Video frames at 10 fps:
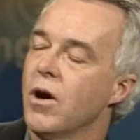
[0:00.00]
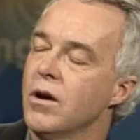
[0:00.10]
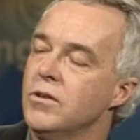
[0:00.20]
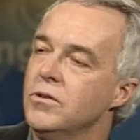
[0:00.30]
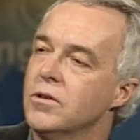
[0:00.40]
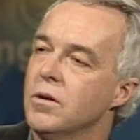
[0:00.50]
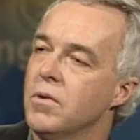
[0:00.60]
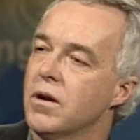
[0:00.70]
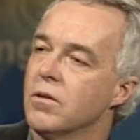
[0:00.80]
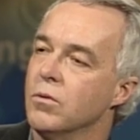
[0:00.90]
how did you come
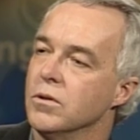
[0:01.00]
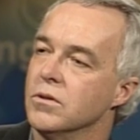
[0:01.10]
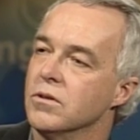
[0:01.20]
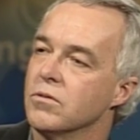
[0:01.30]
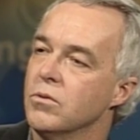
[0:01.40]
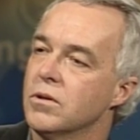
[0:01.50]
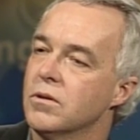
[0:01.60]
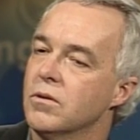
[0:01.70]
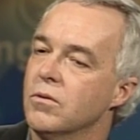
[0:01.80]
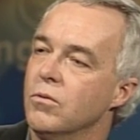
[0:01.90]
out of the wilderness? What,
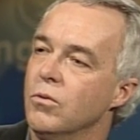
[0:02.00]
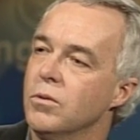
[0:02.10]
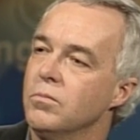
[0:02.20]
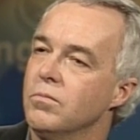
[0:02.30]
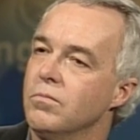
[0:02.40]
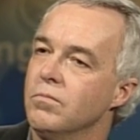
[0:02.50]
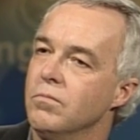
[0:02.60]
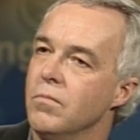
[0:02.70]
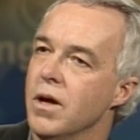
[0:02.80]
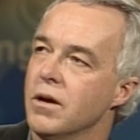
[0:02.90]
what
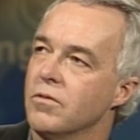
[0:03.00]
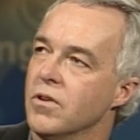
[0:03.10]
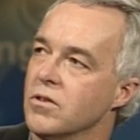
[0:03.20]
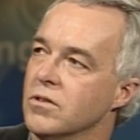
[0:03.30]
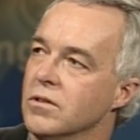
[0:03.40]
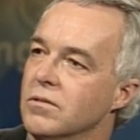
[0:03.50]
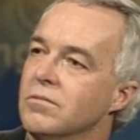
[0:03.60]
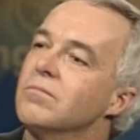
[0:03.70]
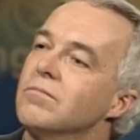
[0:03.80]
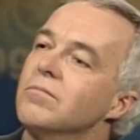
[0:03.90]
manifested
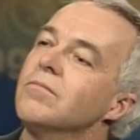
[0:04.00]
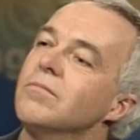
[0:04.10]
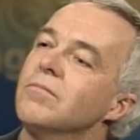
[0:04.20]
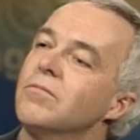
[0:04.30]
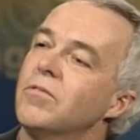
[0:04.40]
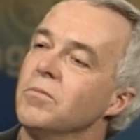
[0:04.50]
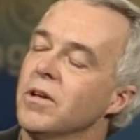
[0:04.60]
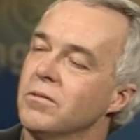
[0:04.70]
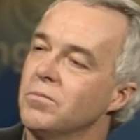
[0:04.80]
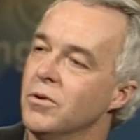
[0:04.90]
from
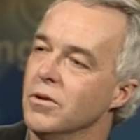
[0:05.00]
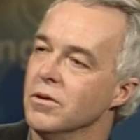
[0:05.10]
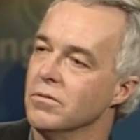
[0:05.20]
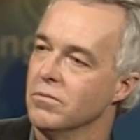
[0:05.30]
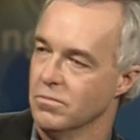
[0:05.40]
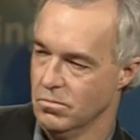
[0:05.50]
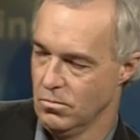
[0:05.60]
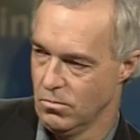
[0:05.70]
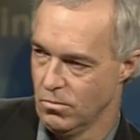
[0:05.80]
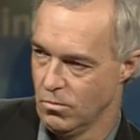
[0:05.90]
that period of
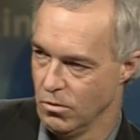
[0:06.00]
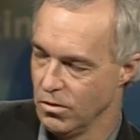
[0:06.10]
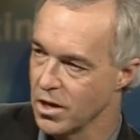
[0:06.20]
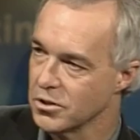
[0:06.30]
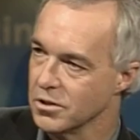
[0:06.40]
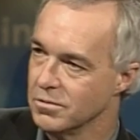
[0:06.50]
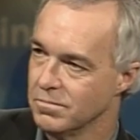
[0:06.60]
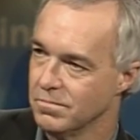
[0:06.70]
reflection?